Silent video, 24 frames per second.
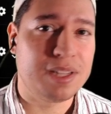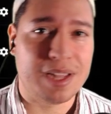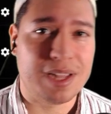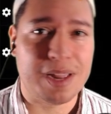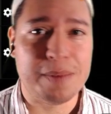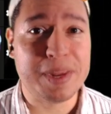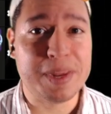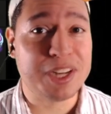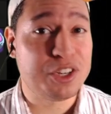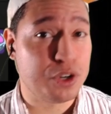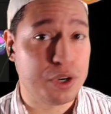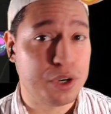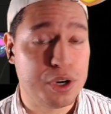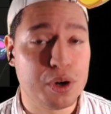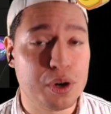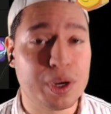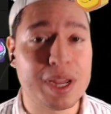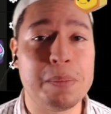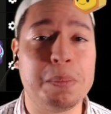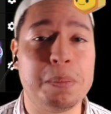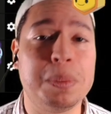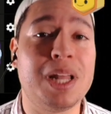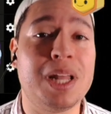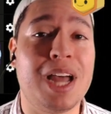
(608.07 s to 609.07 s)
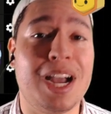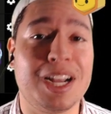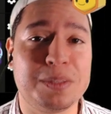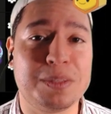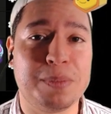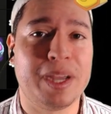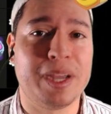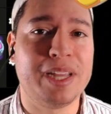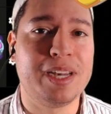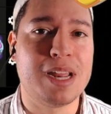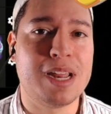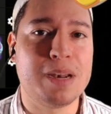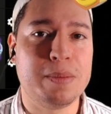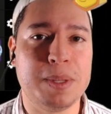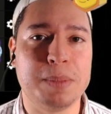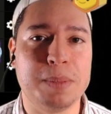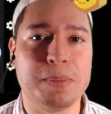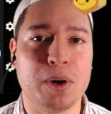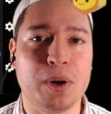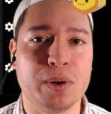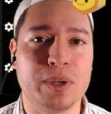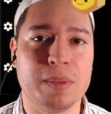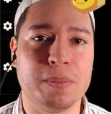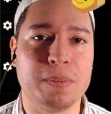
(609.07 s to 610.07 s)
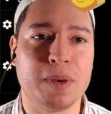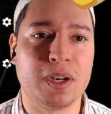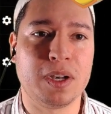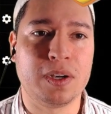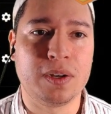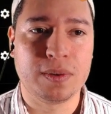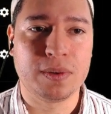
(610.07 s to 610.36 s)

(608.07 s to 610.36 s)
and make sure you don't get blocked by an enemy Pokemon.